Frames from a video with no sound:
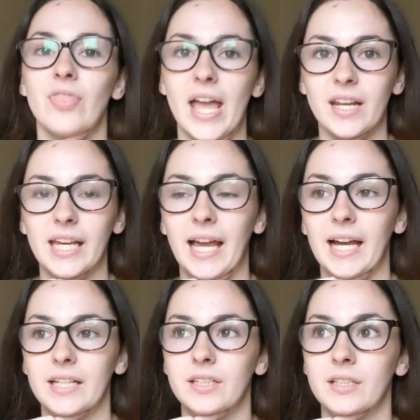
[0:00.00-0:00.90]
Then I
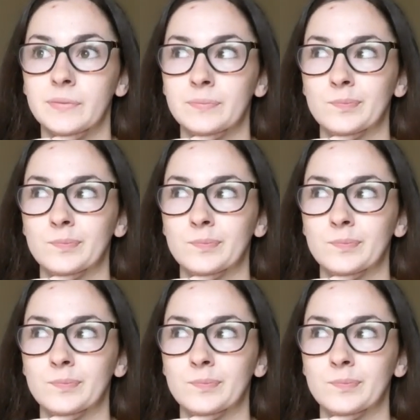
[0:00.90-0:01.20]
had